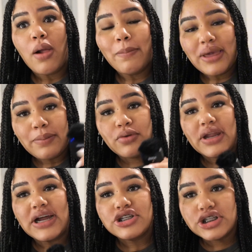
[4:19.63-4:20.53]
people
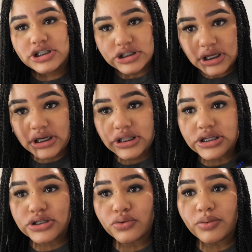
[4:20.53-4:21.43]
that actually study
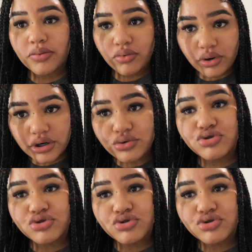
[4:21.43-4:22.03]
this. We were